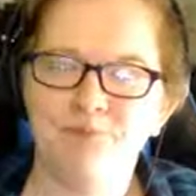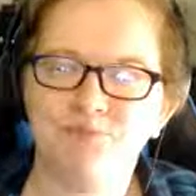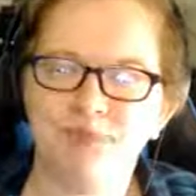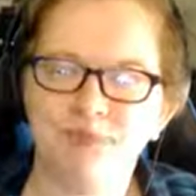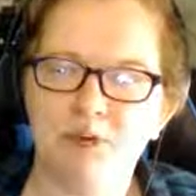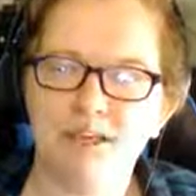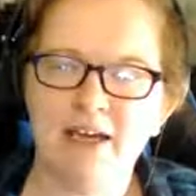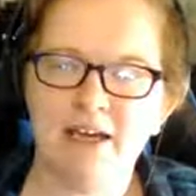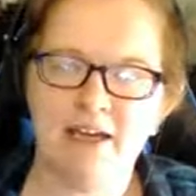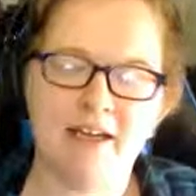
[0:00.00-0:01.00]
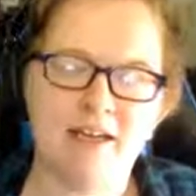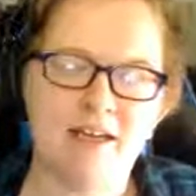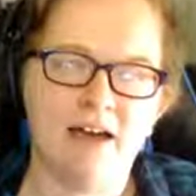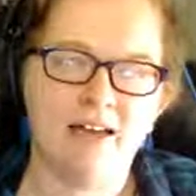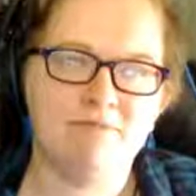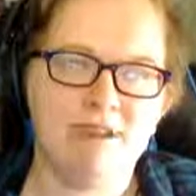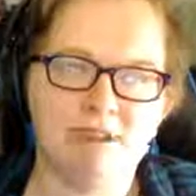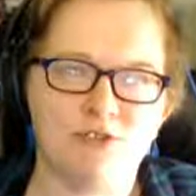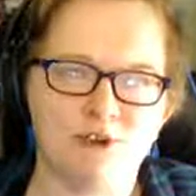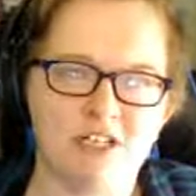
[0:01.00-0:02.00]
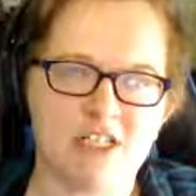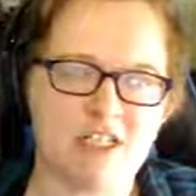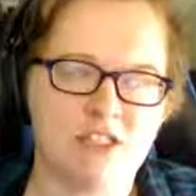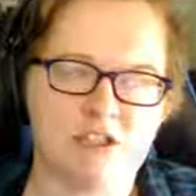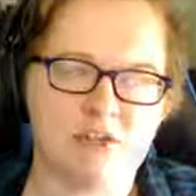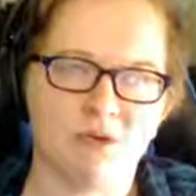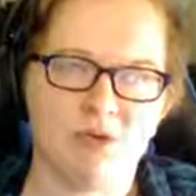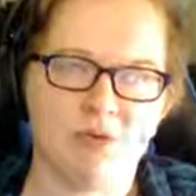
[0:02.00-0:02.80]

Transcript: But yeah, I can answer questions or whatever you